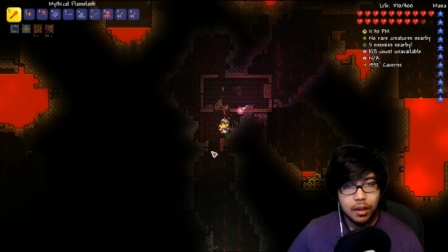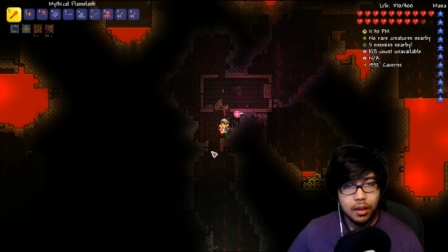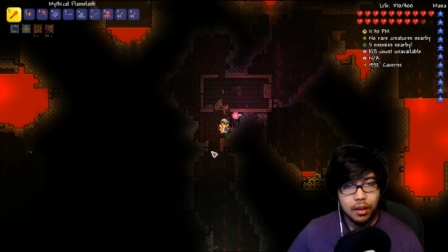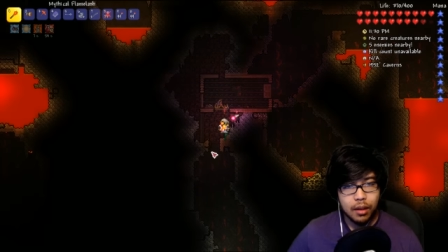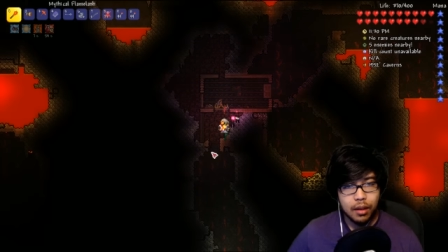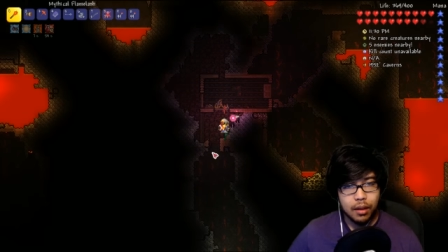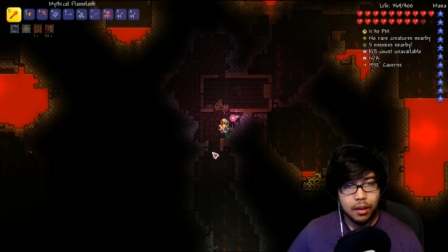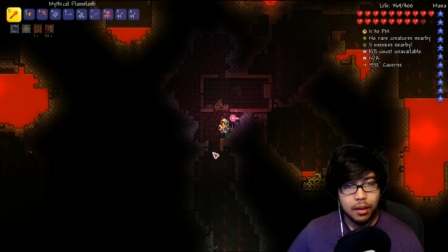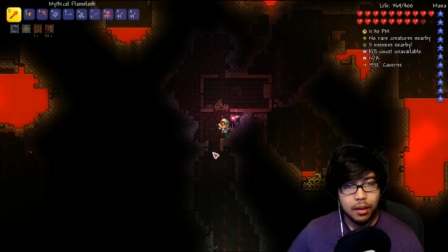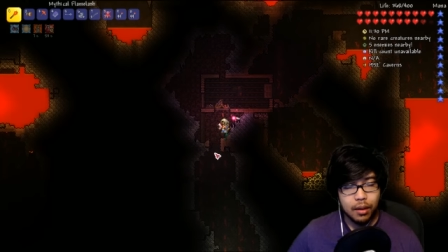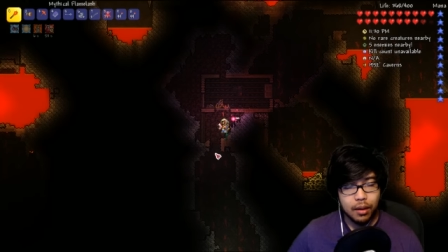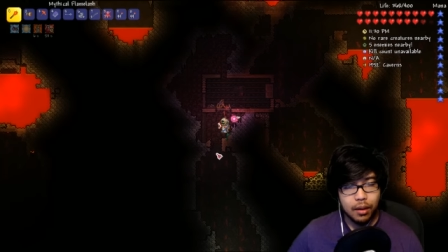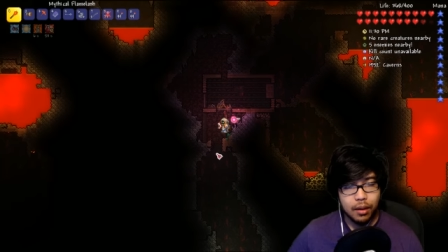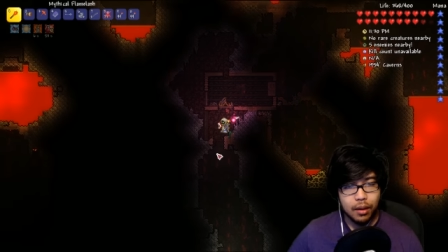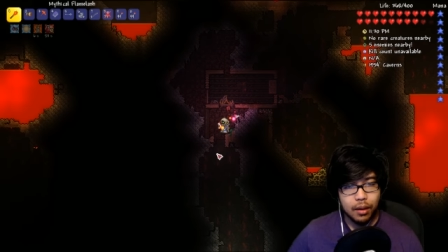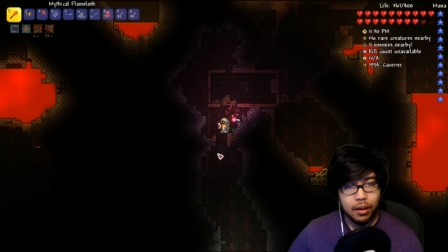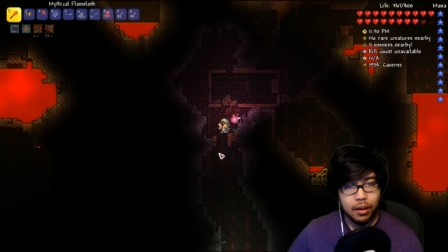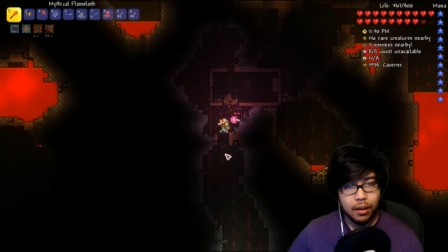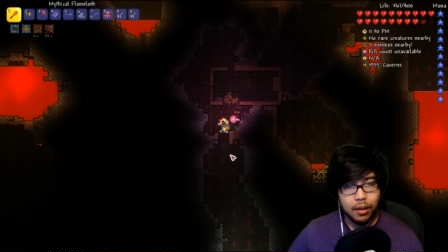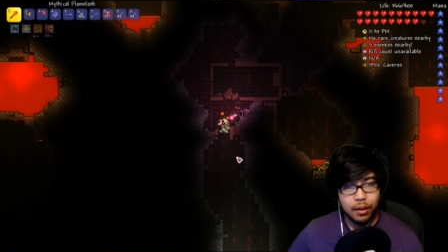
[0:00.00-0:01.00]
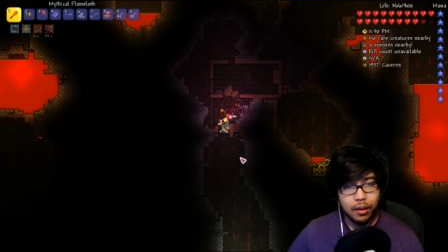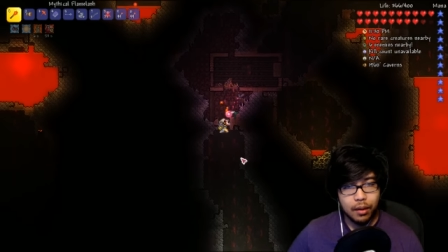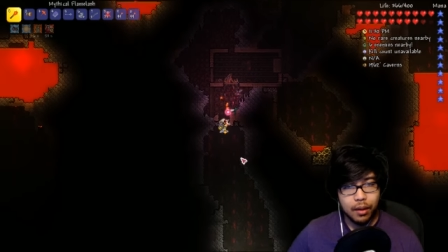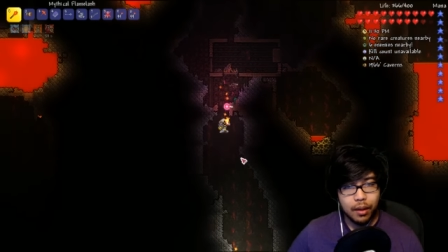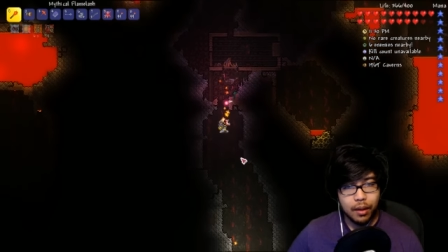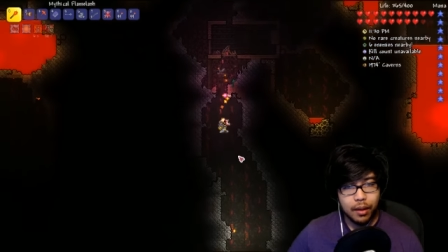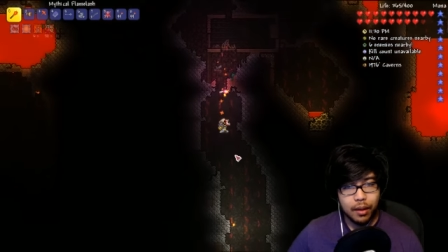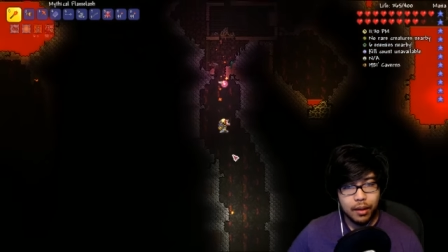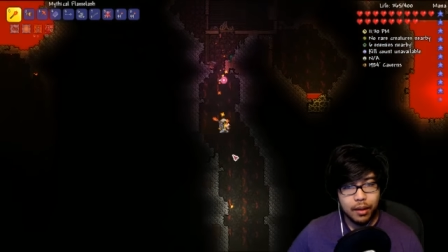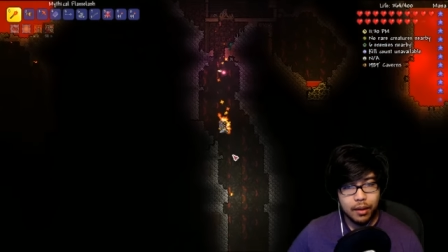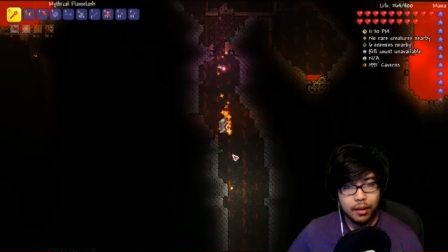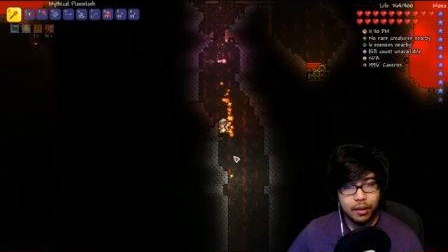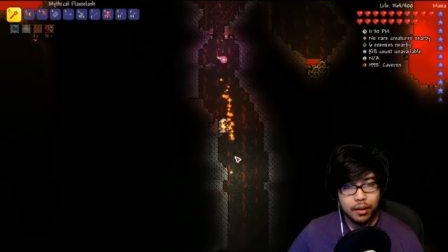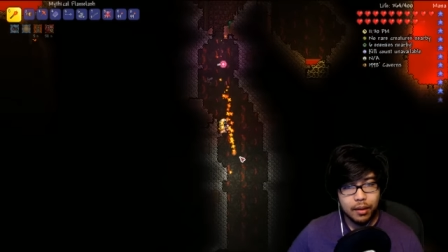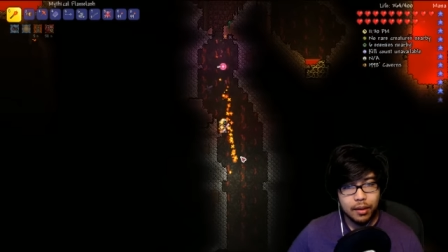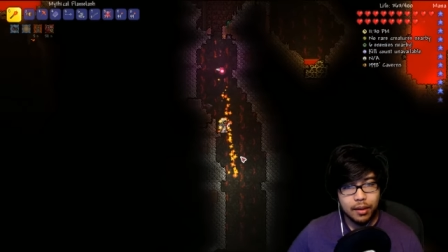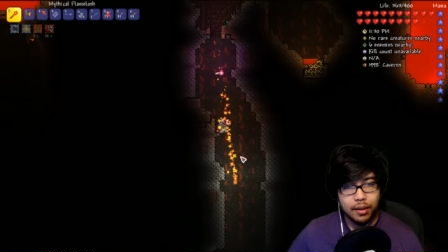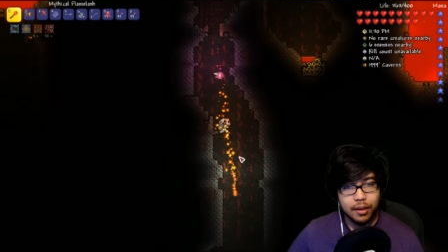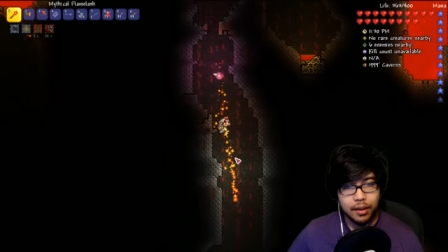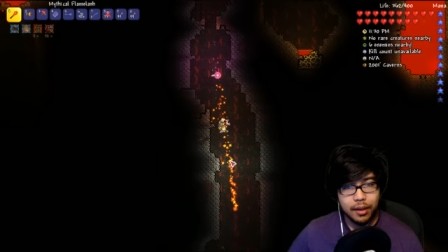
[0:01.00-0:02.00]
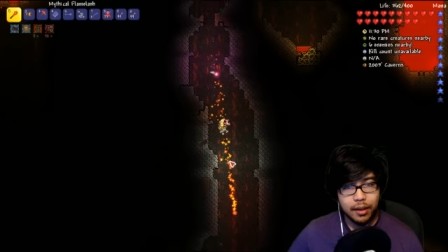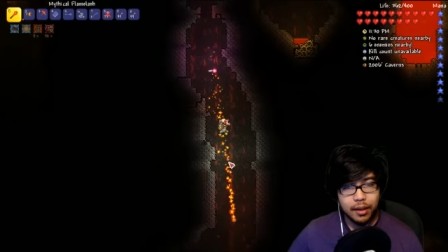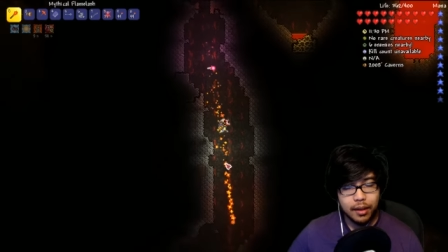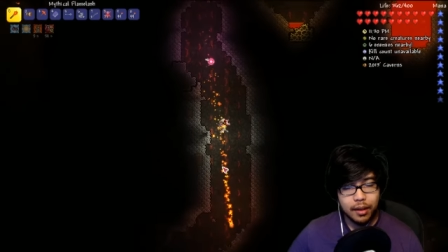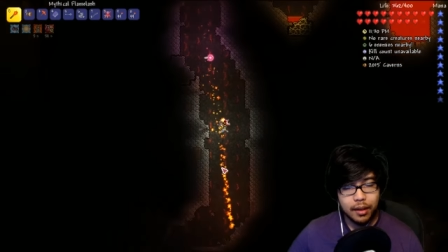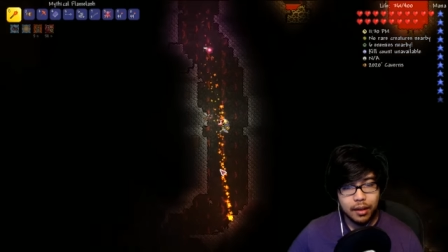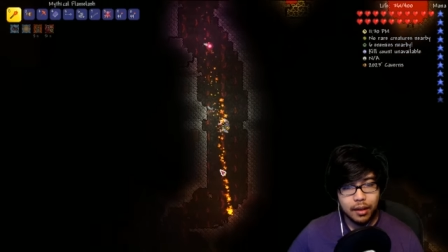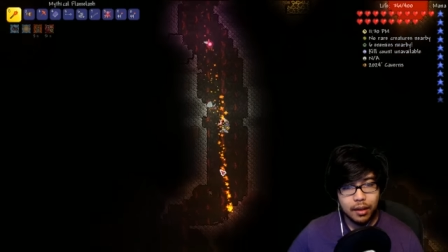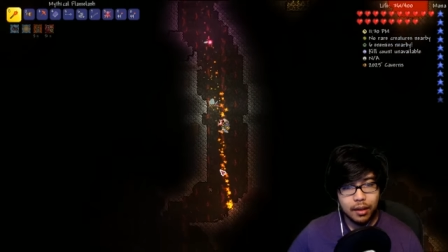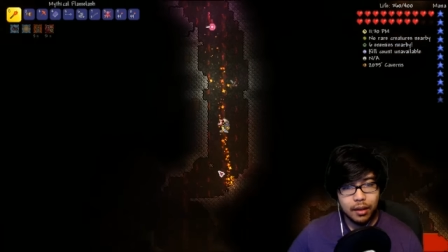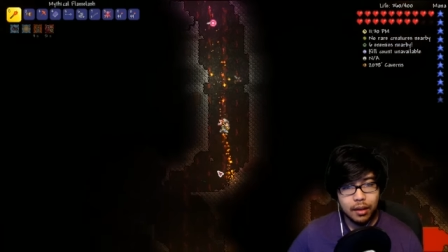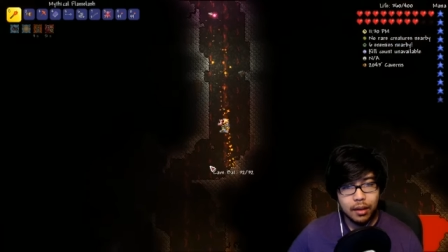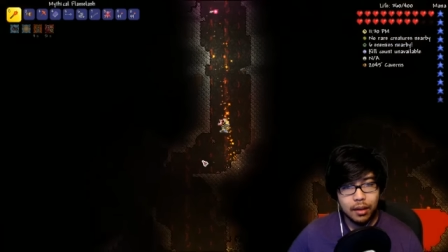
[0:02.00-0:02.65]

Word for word: Uh, alright. Let's see here.